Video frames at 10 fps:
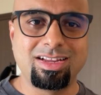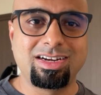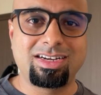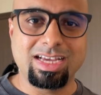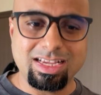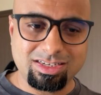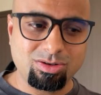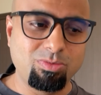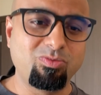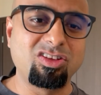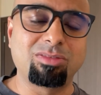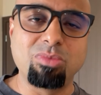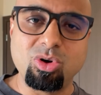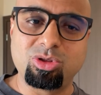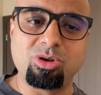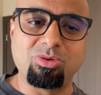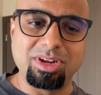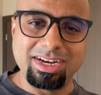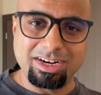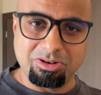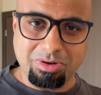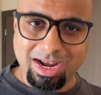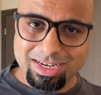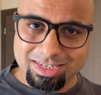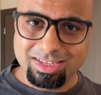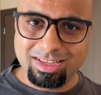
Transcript: test with both read and write,